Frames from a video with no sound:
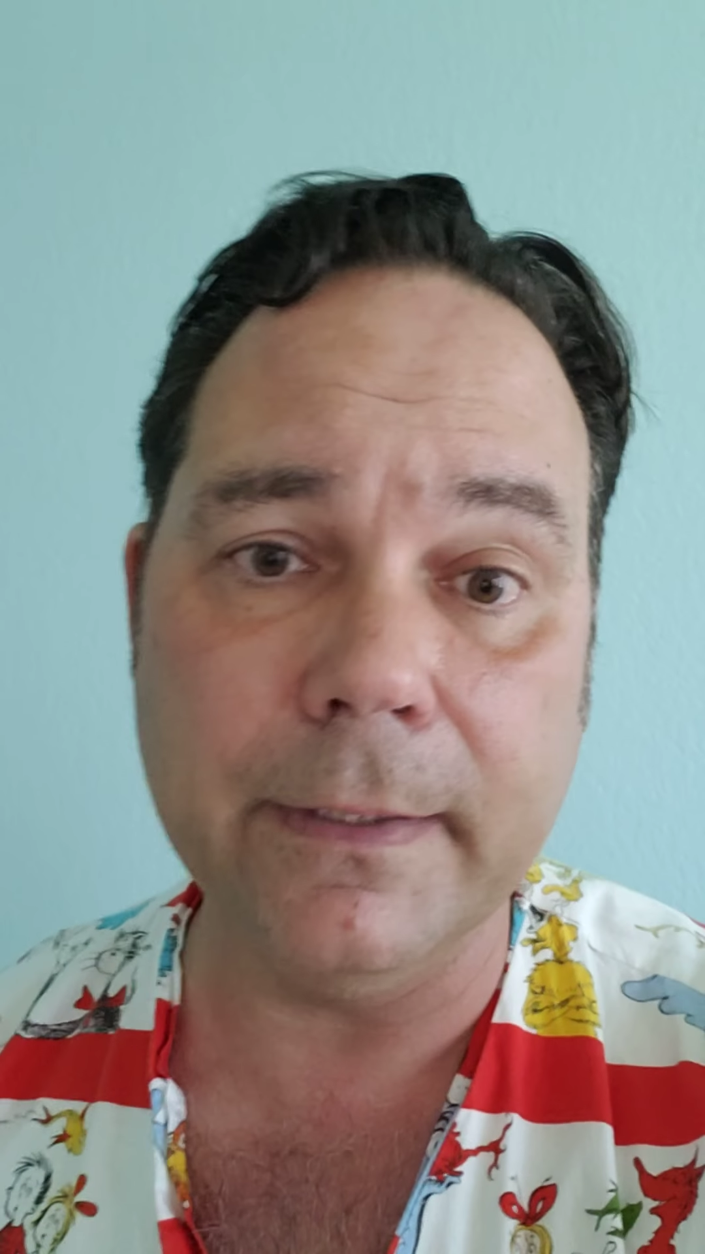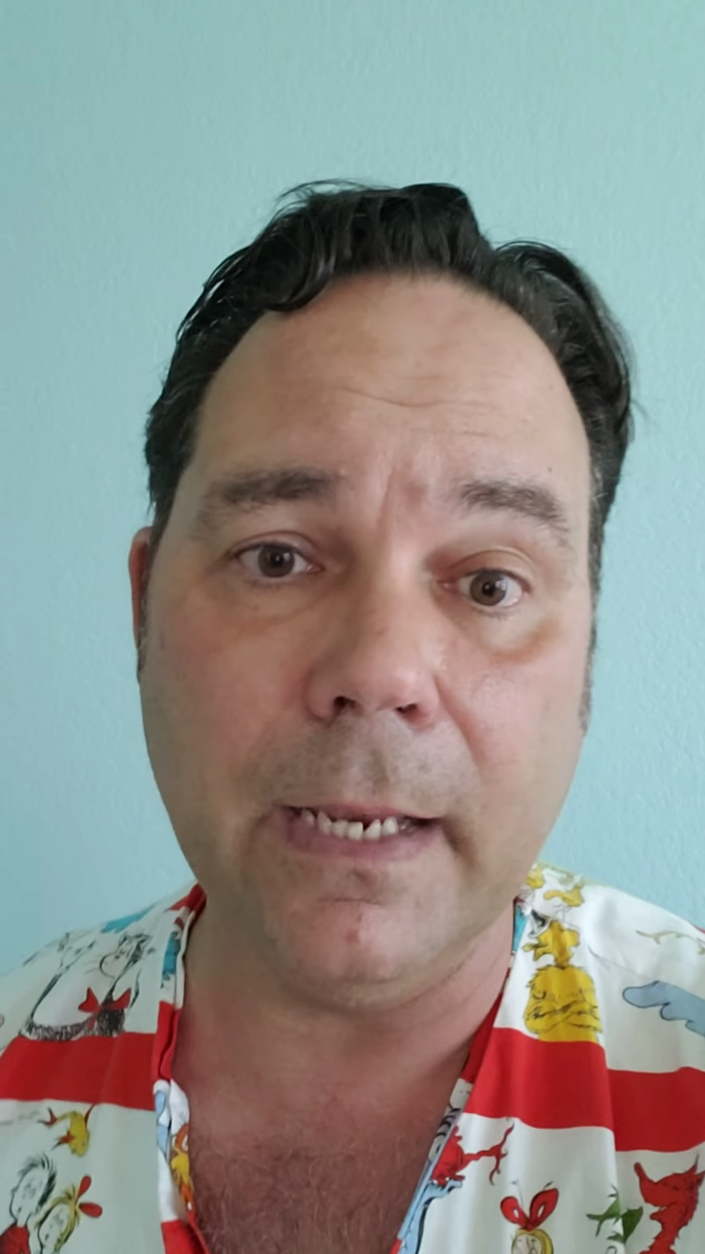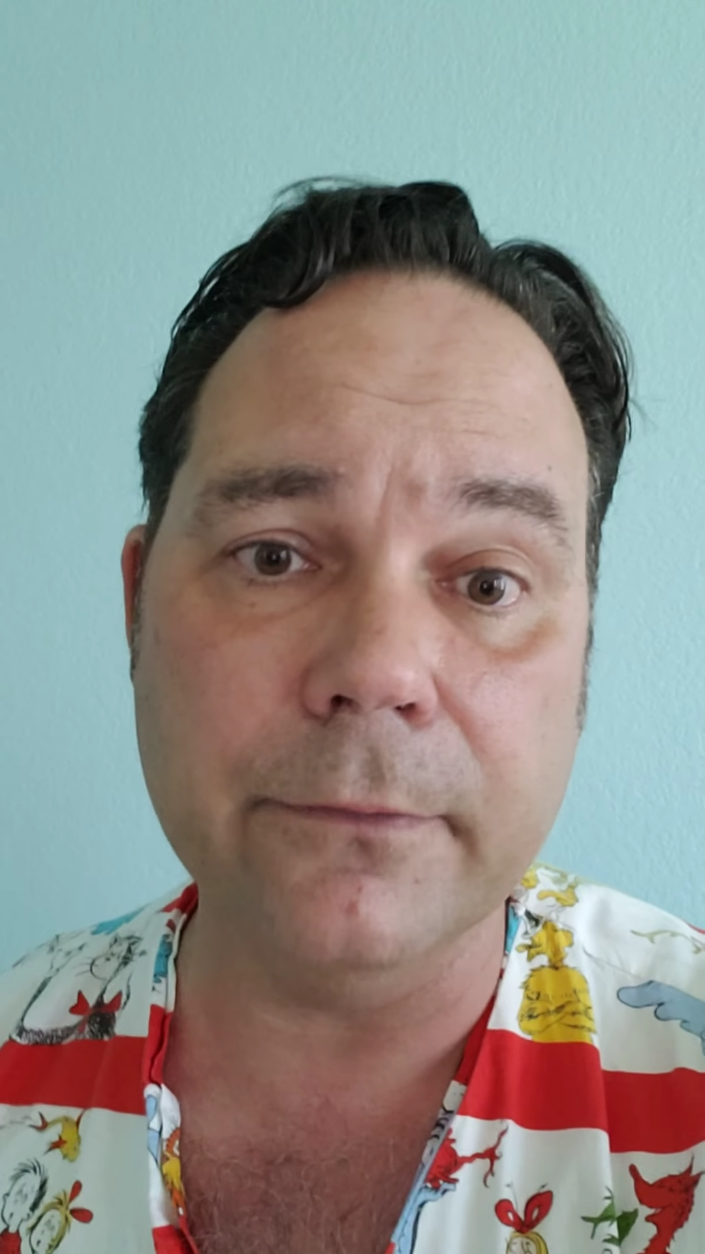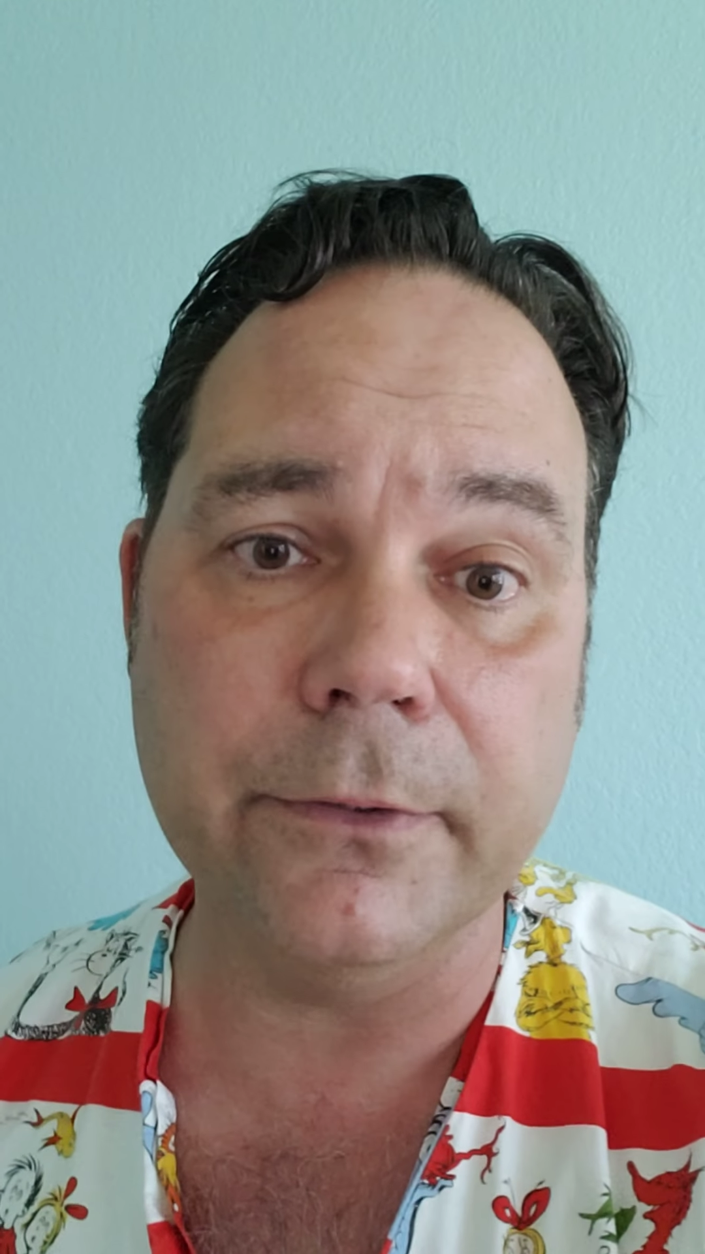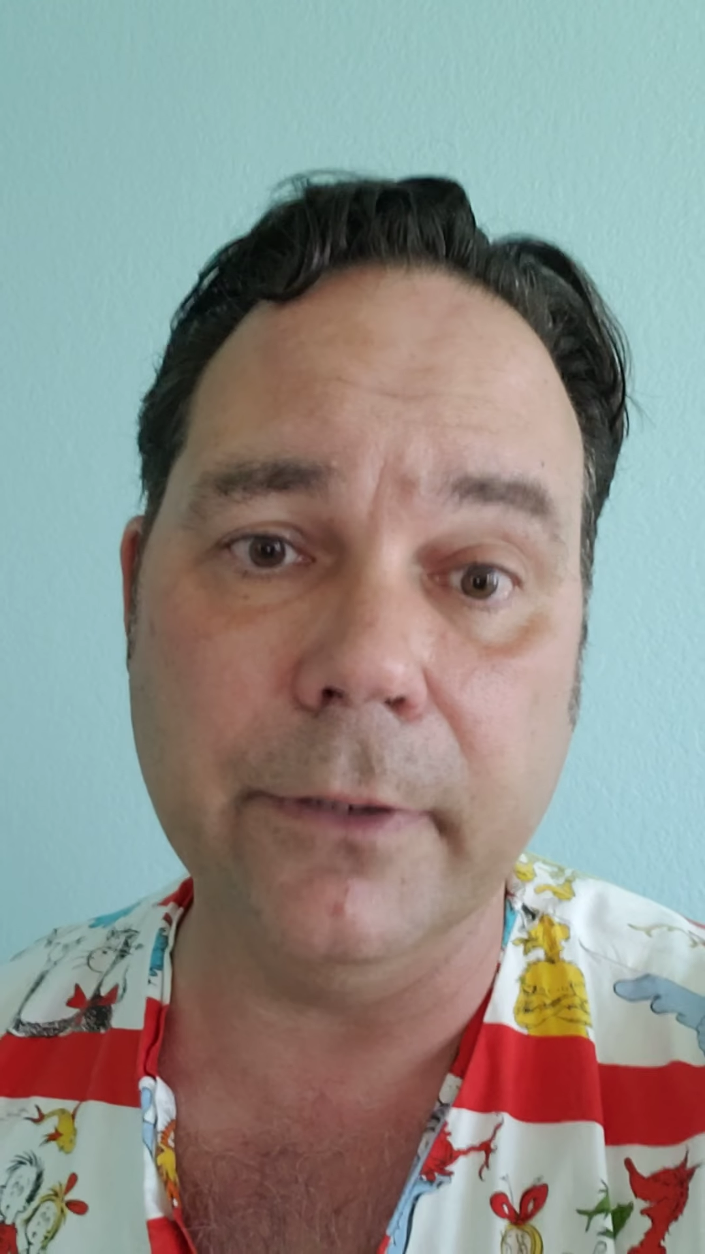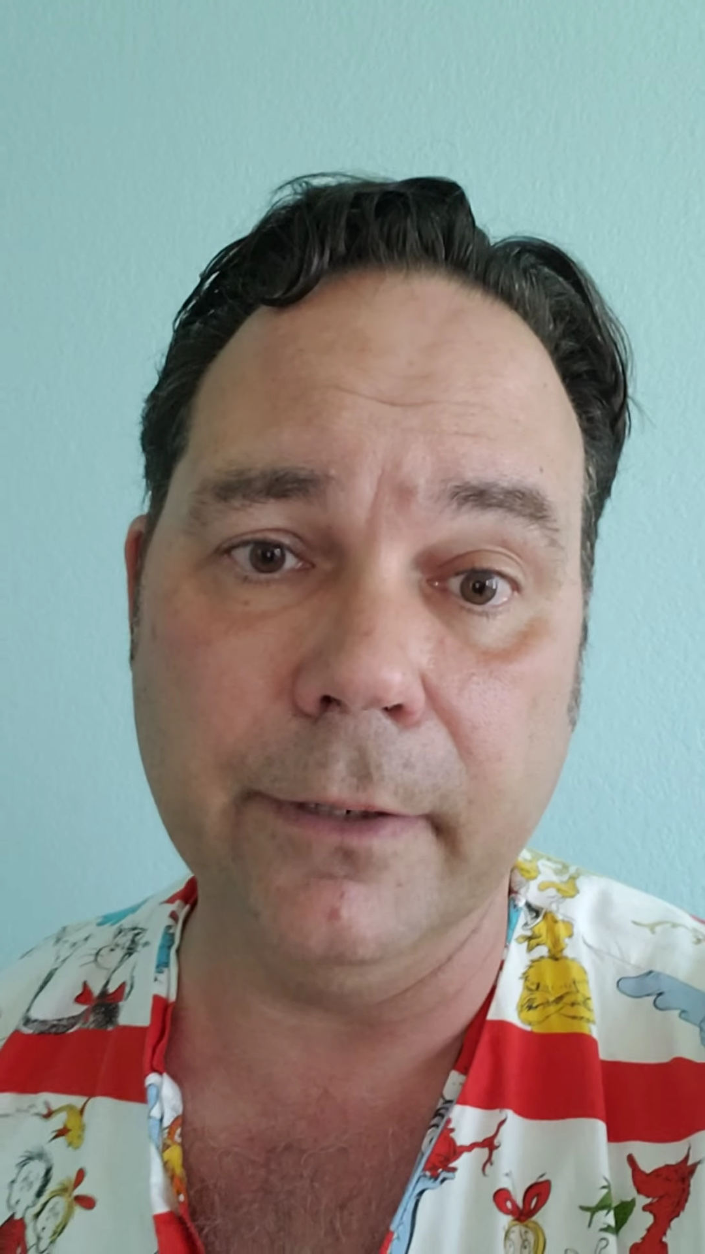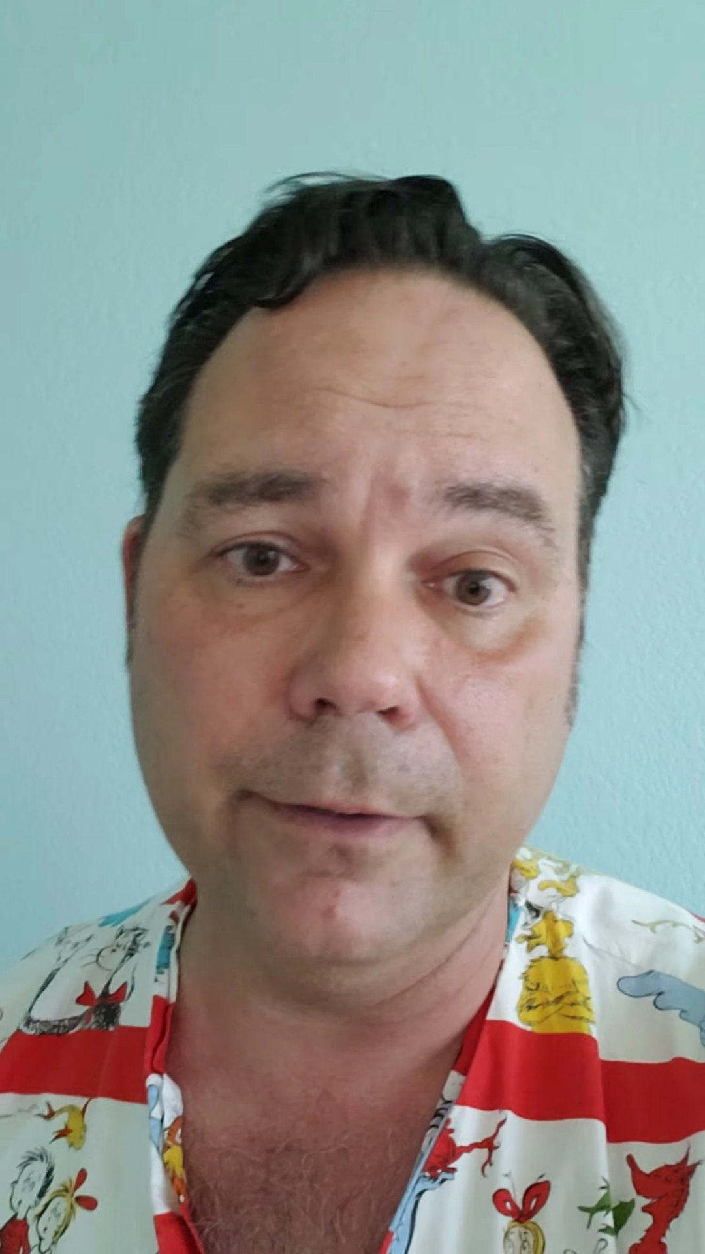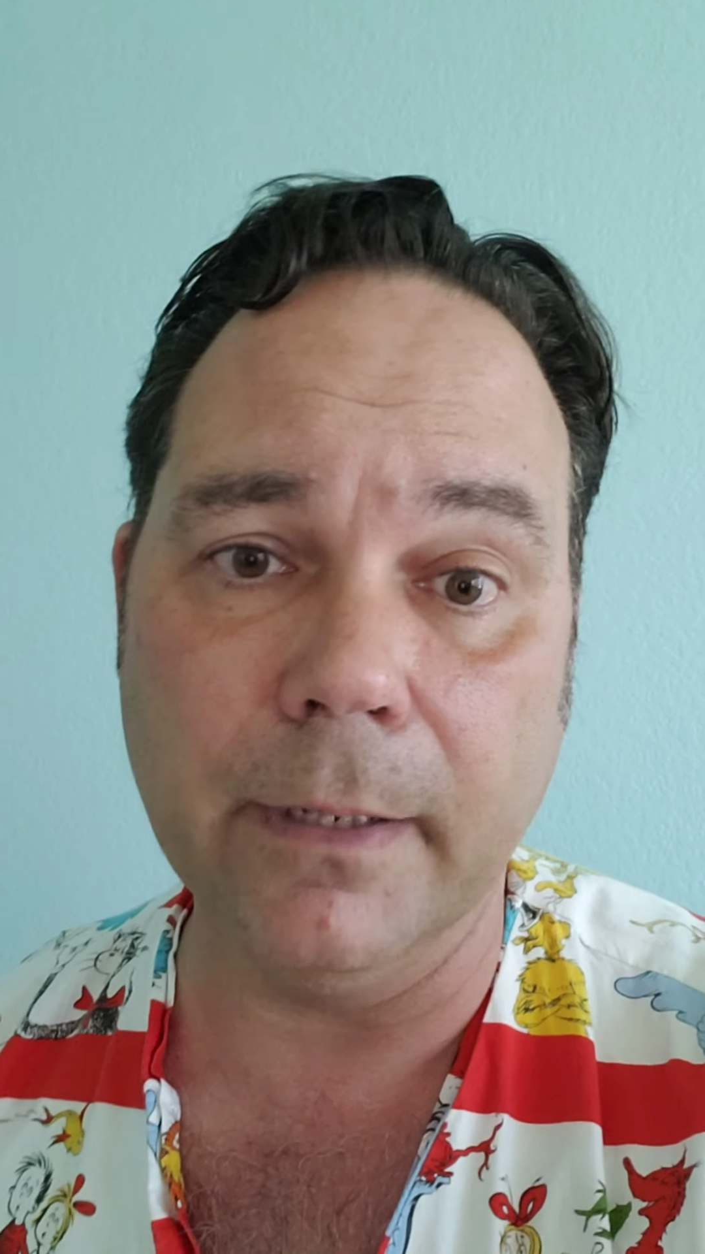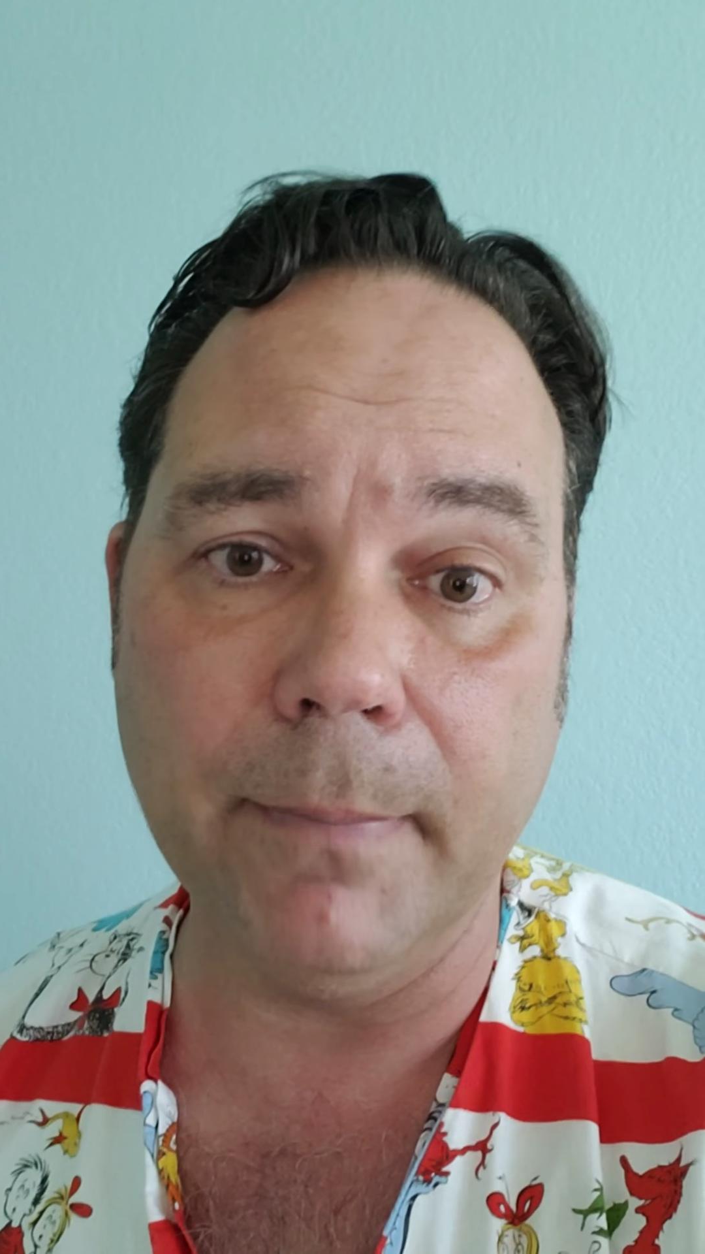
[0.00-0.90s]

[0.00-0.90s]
test you're hearing